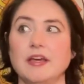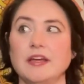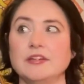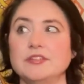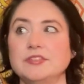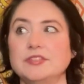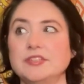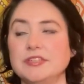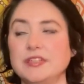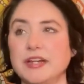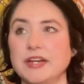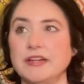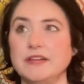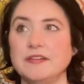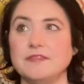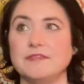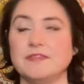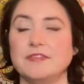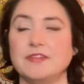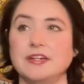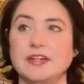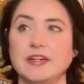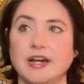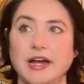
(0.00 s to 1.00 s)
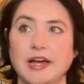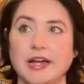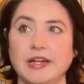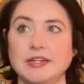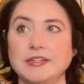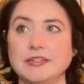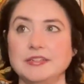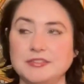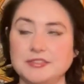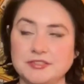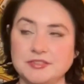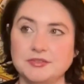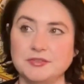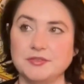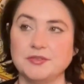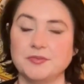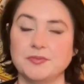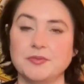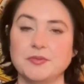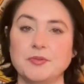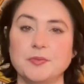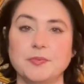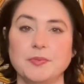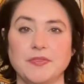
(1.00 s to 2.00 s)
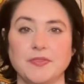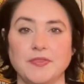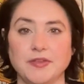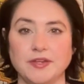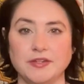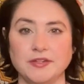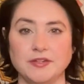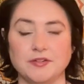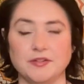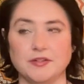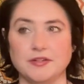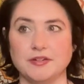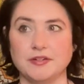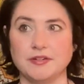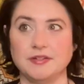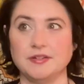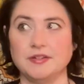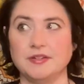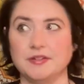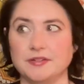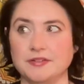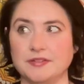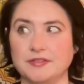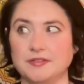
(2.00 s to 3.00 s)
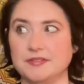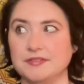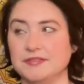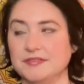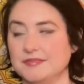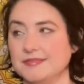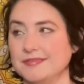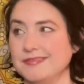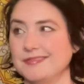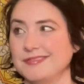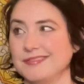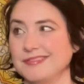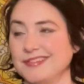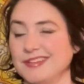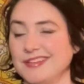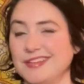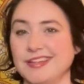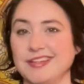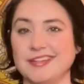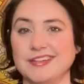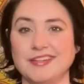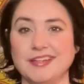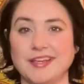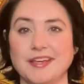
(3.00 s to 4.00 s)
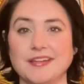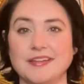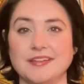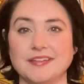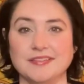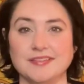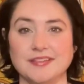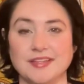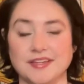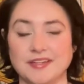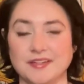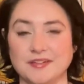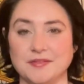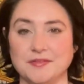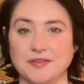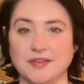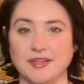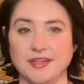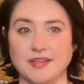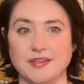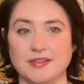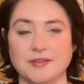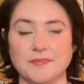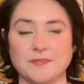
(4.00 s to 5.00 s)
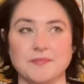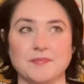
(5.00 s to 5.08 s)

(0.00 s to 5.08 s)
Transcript: she kind of guides you through, but then the intent is that you like